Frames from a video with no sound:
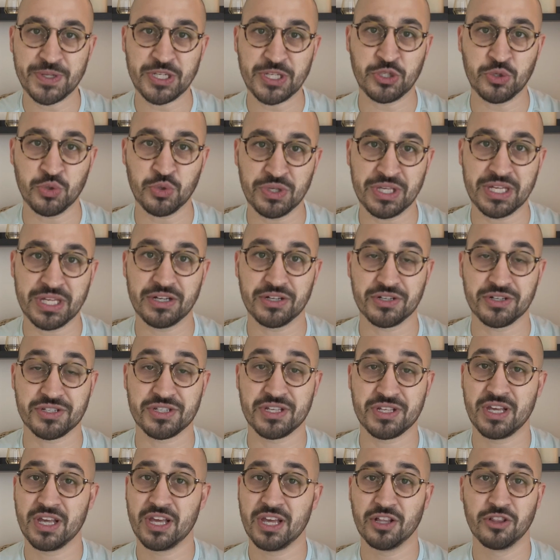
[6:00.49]
been two years.
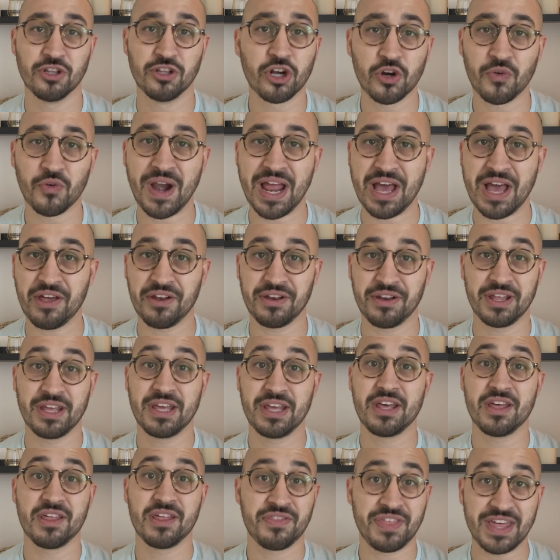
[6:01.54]
Look around,
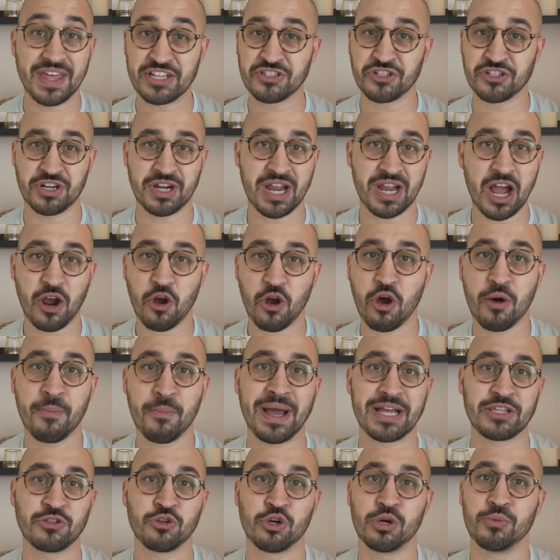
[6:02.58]
things are not going
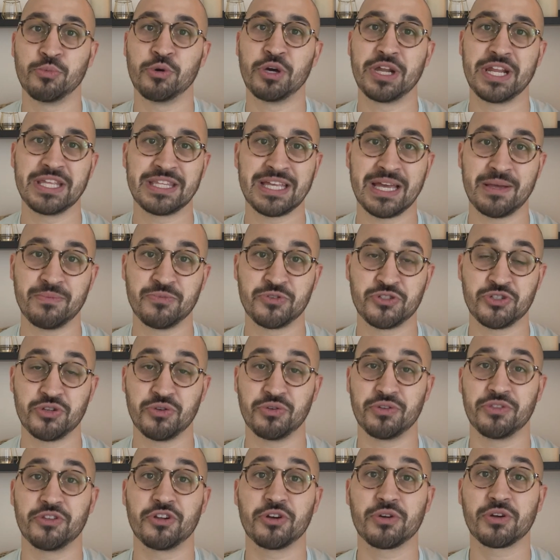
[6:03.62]
back to normal anytime
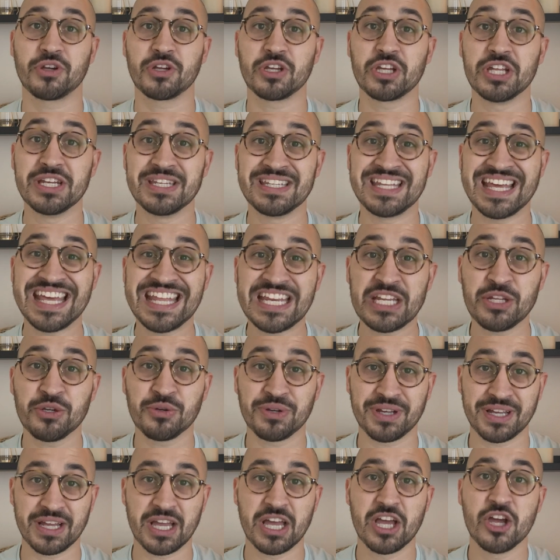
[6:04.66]
soon. They're
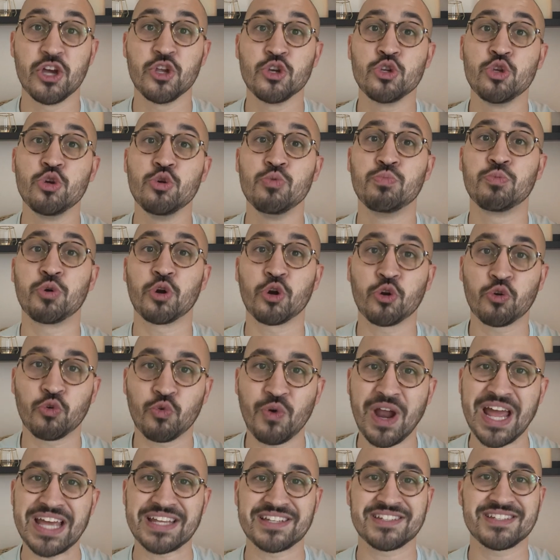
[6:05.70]
continuing to
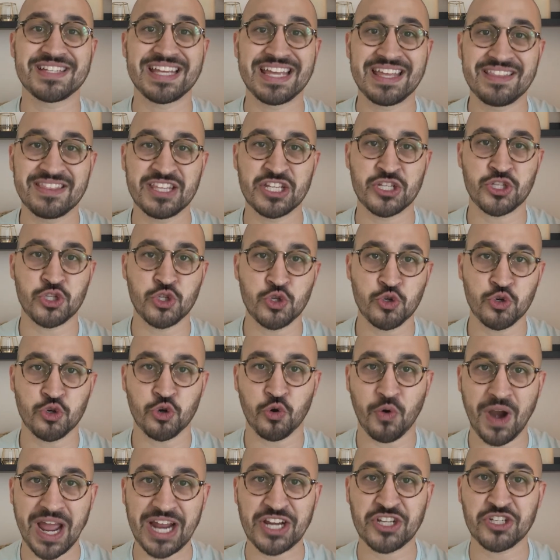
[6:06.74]
progress in this new
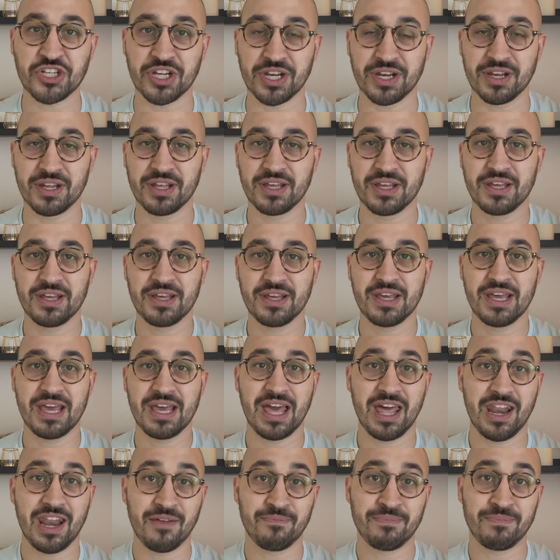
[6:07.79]
direction.
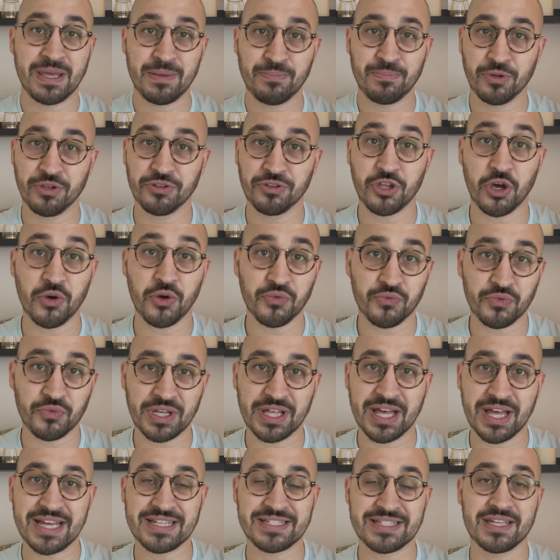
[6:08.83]
And if people don't
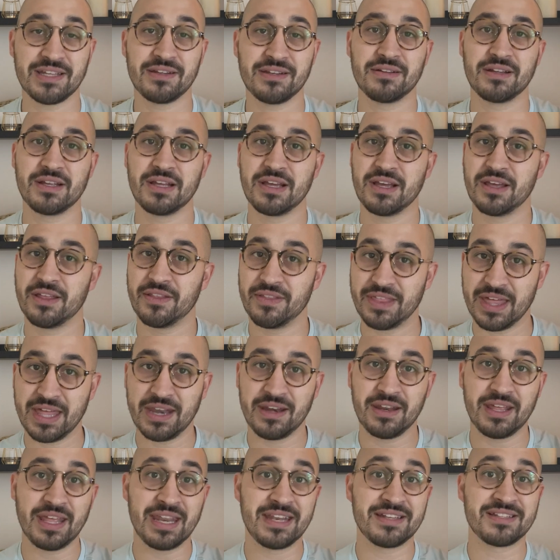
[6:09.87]
realize it,
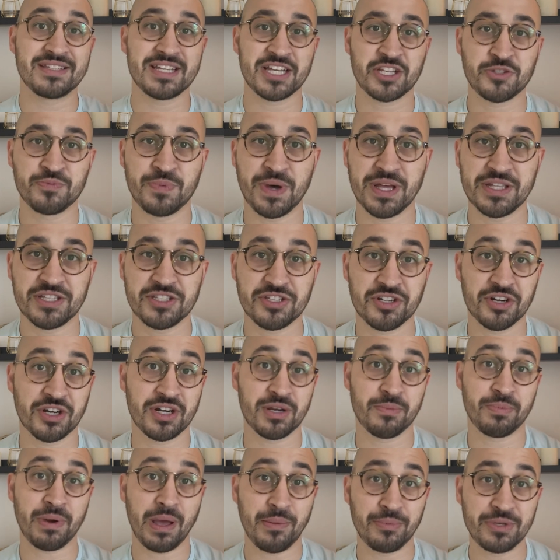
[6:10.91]
then in six months, they're
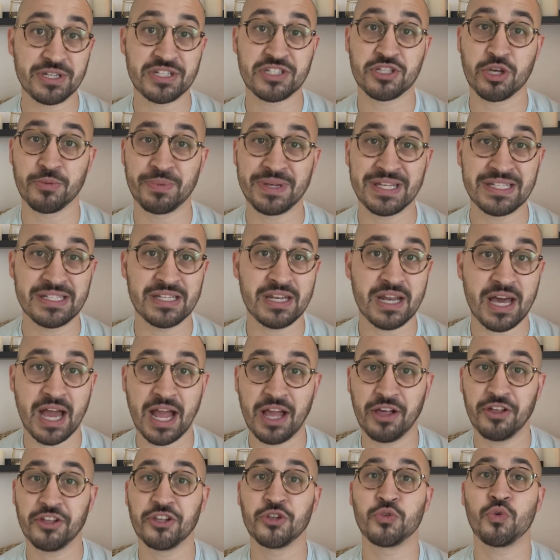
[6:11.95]
gonna probably still be in
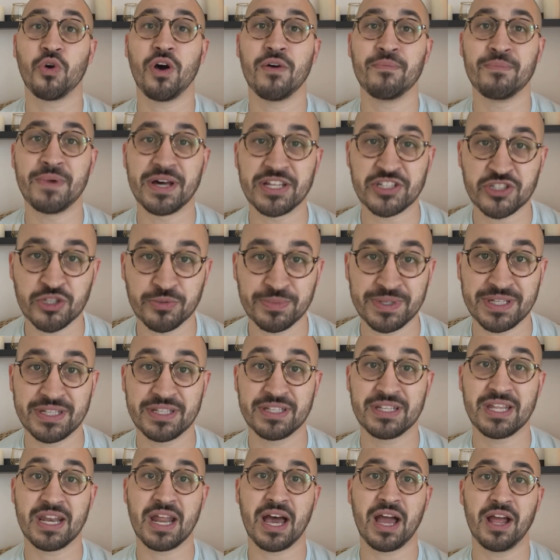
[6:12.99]
denial. In twelve months, they'll be
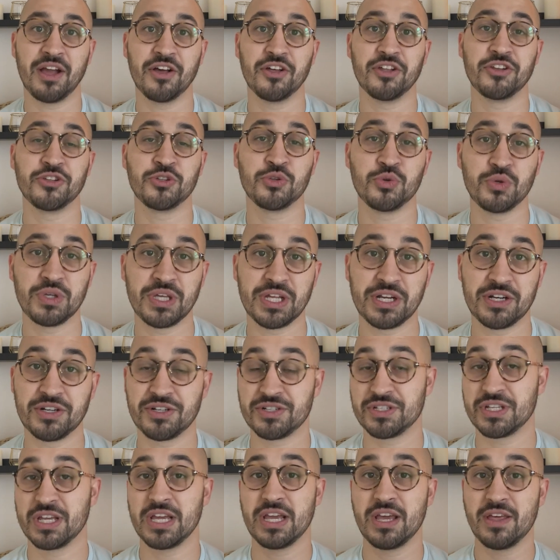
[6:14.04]
in denial. In two
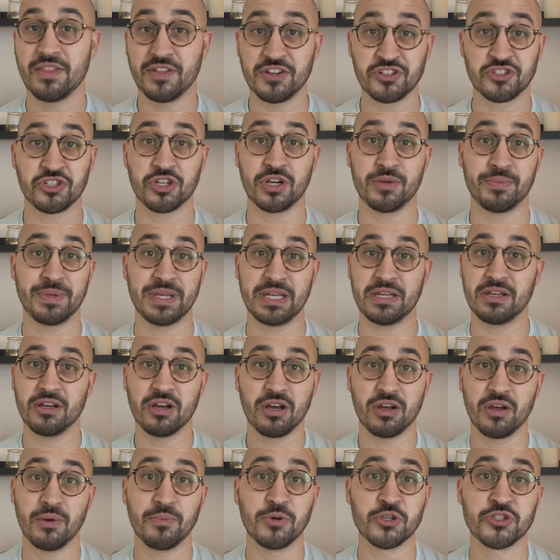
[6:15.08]
years, there's gonna be
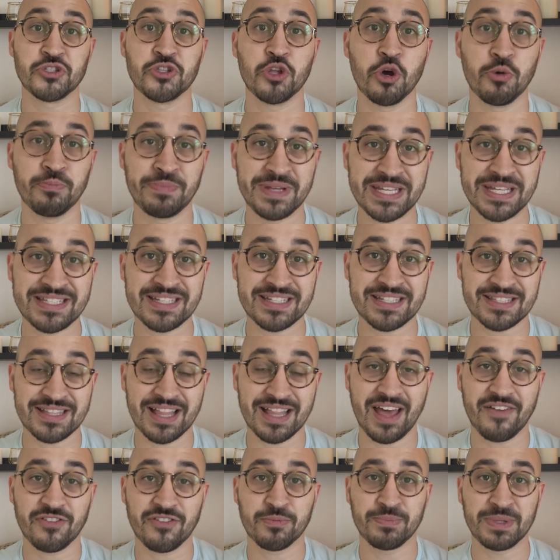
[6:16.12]
almost no business
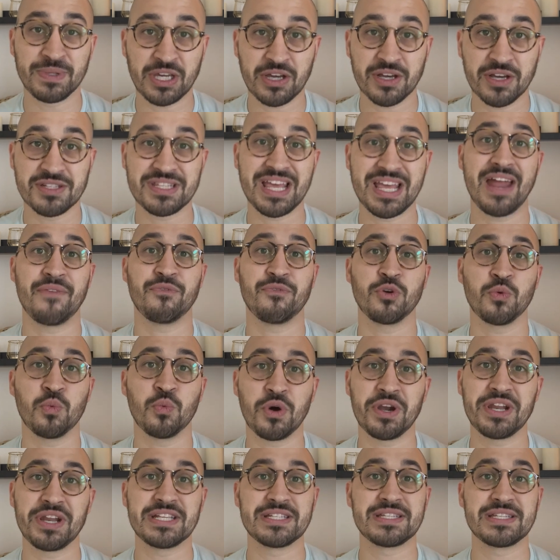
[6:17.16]
left because
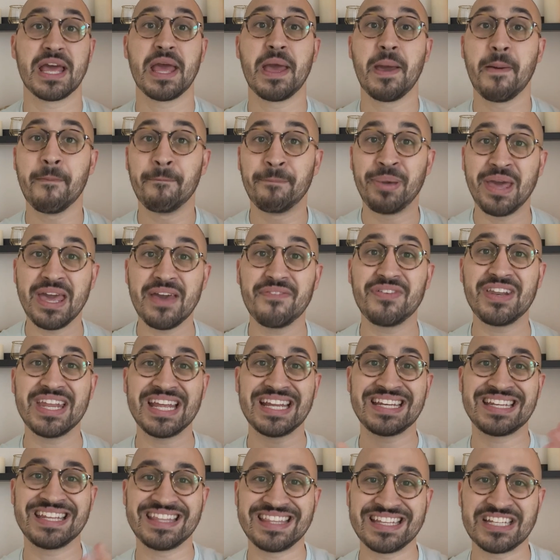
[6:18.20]
everyone is
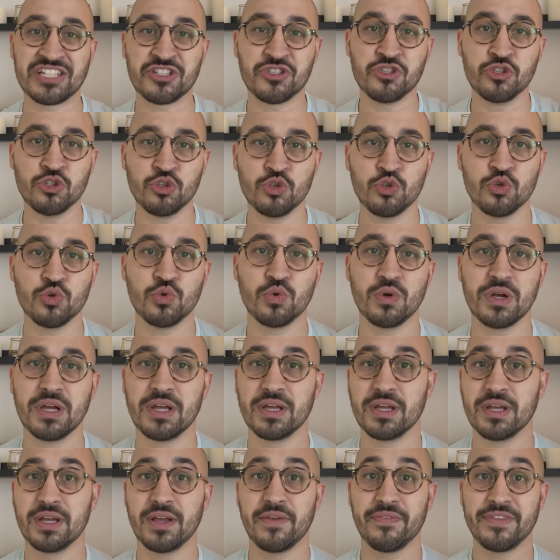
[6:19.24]
pivoting to this new,
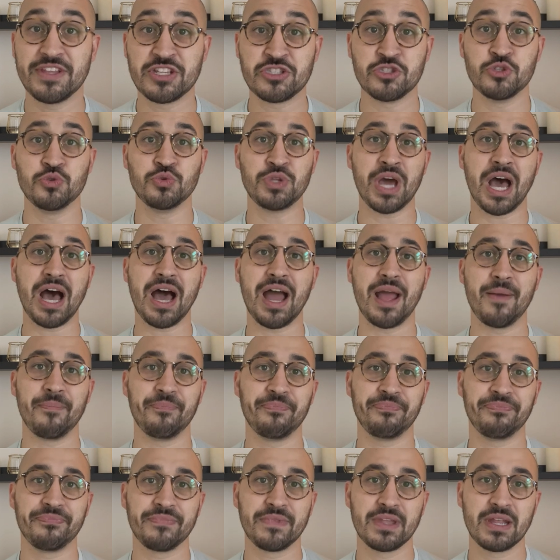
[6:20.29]
this new time.
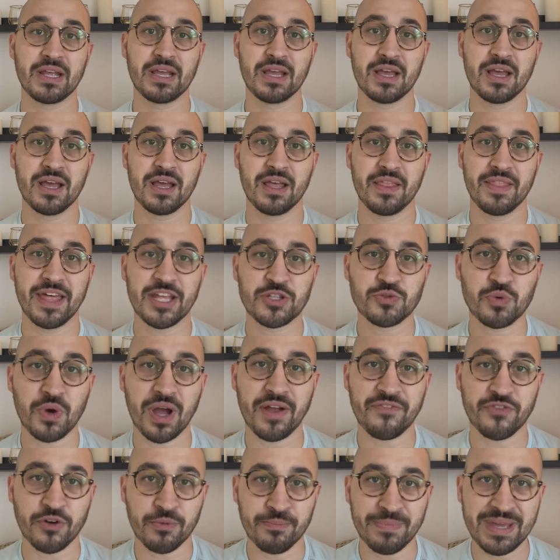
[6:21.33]
That's
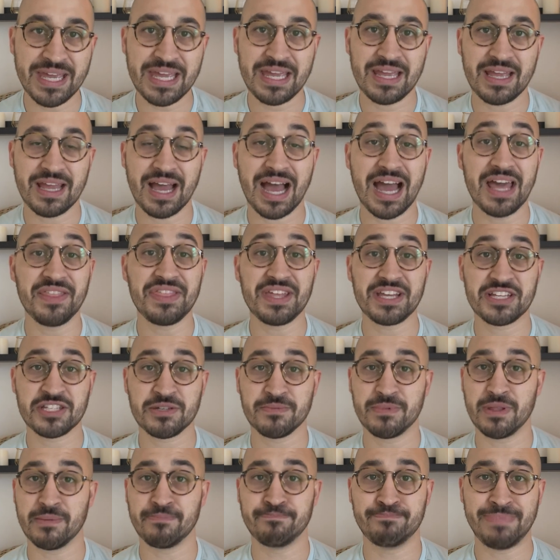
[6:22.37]
why for me, I think
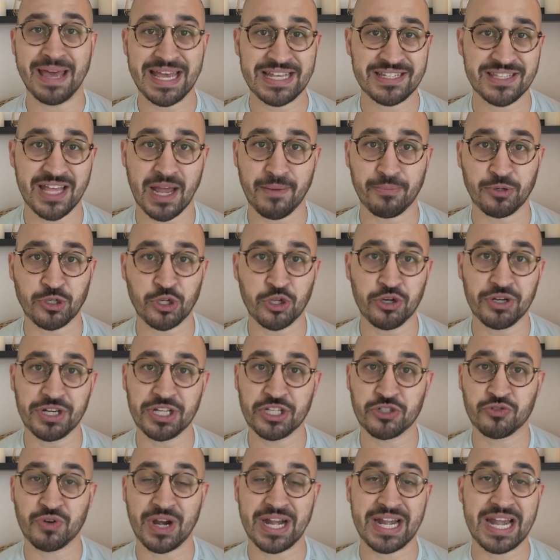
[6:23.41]
some of the best
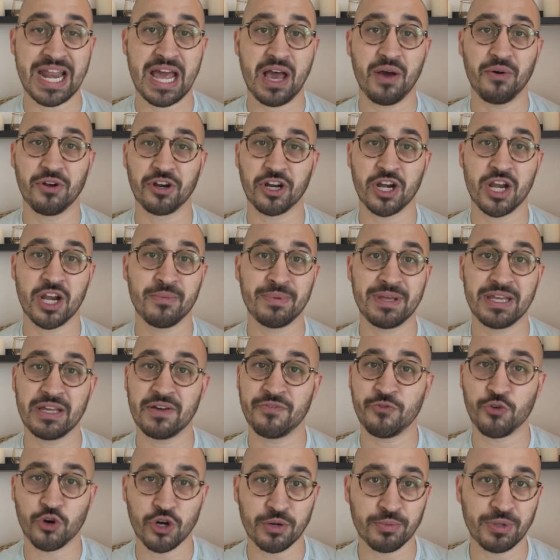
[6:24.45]
opportunities right now are gonna be
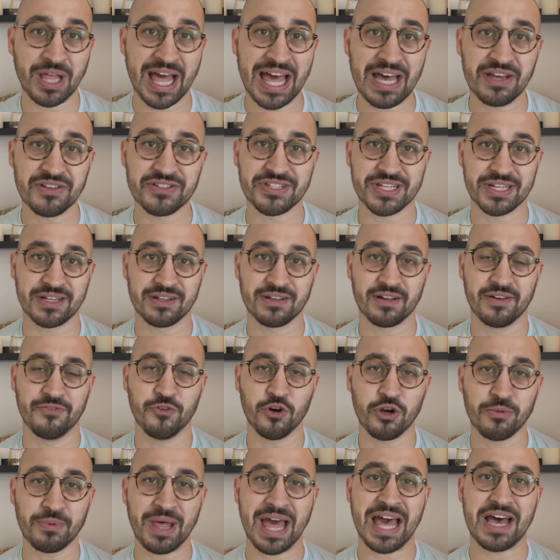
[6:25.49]
affordable housing.
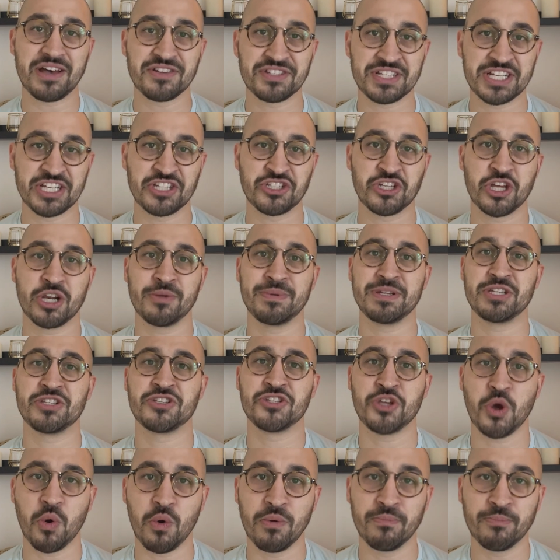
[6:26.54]
Affordable housing is gonna be
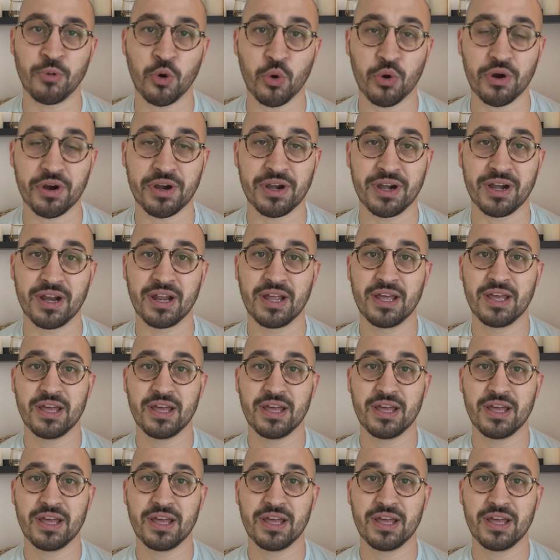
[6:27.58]
so important,